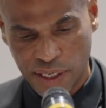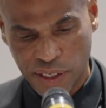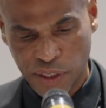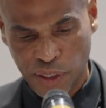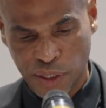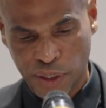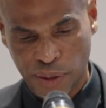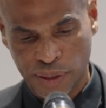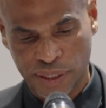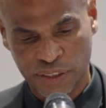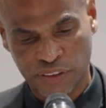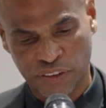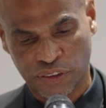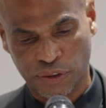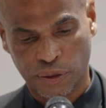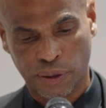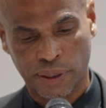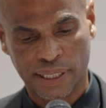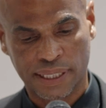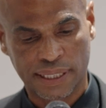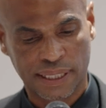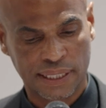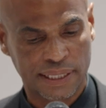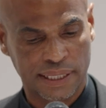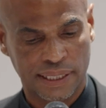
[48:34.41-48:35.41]

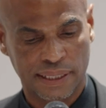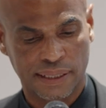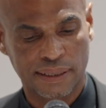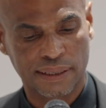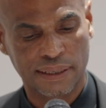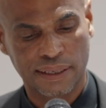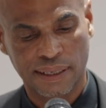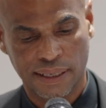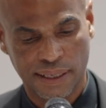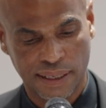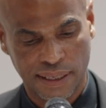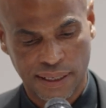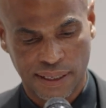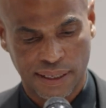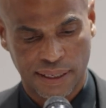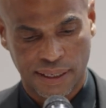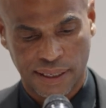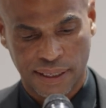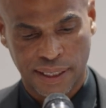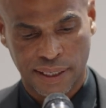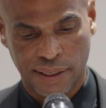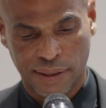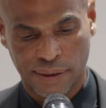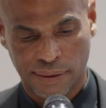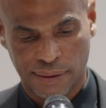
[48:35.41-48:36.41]
historically,
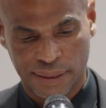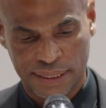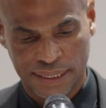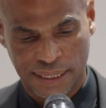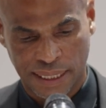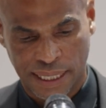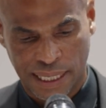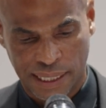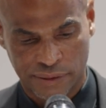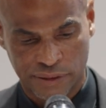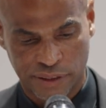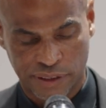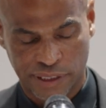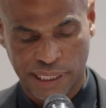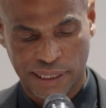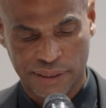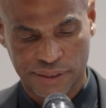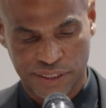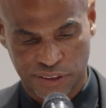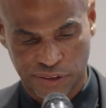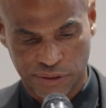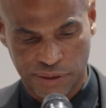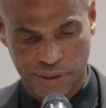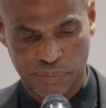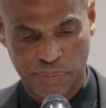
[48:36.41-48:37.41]
as an
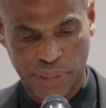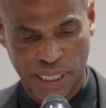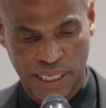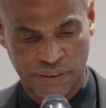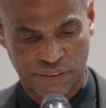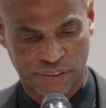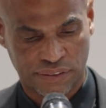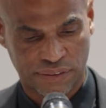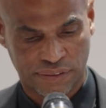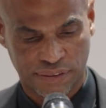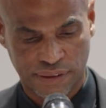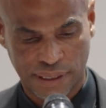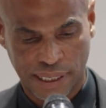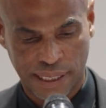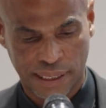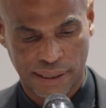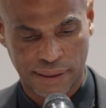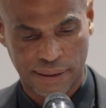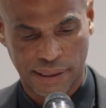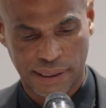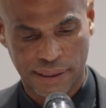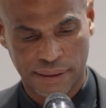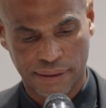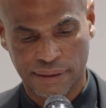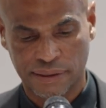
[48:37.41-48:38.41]
agriculturally based
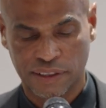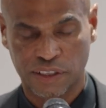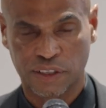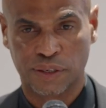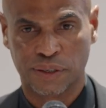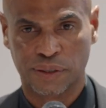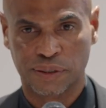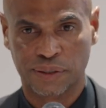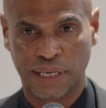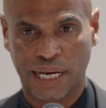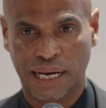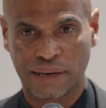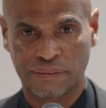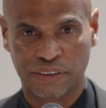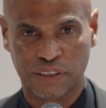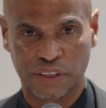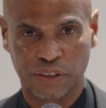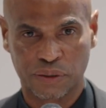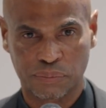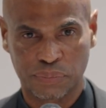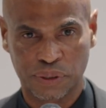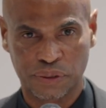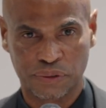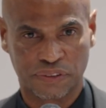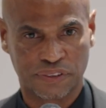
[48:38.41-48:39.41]
society, that, having
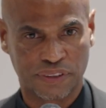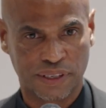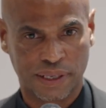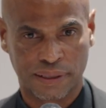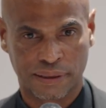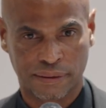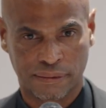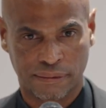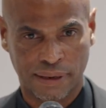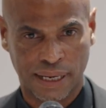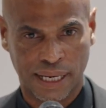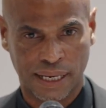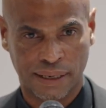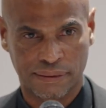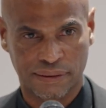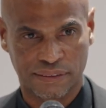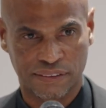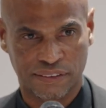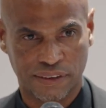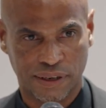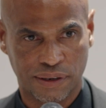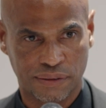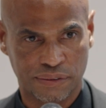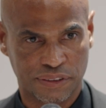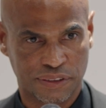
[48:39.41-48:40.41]
your boots on the ground
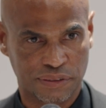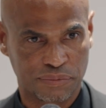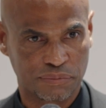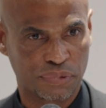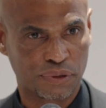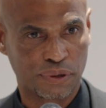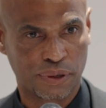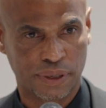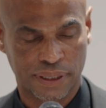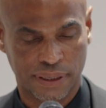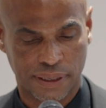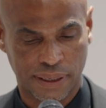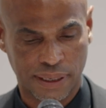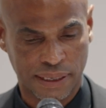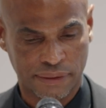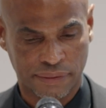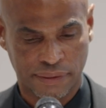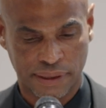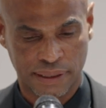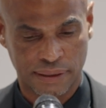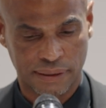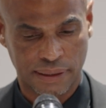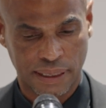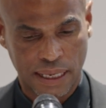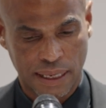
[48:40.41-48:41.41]
is always important. I
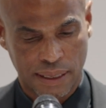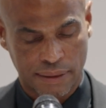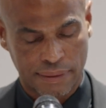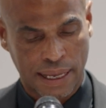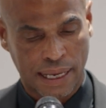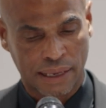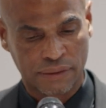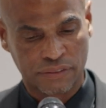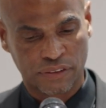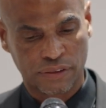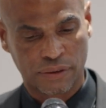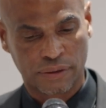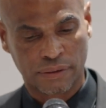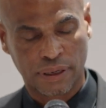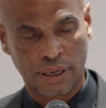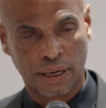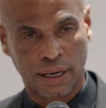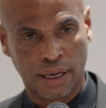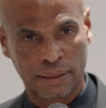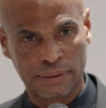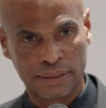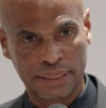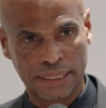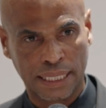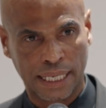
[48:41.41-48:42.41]
think that sort of
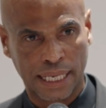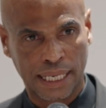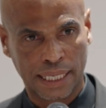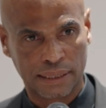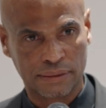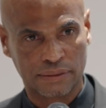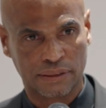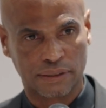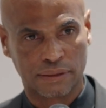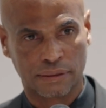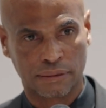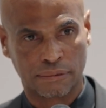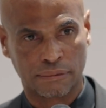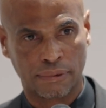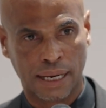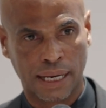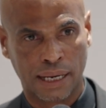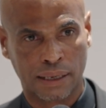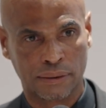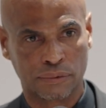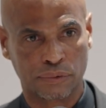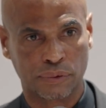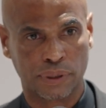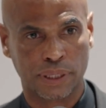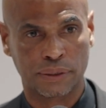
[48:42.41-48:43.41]
contact to the
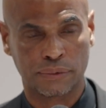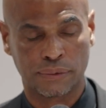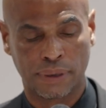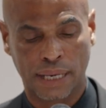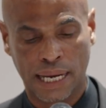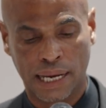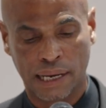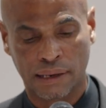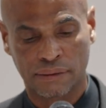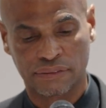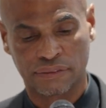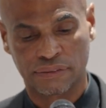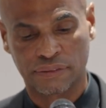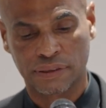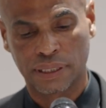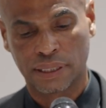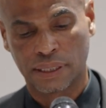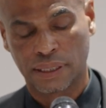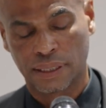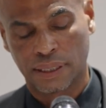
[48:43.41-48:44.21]
ground where you have,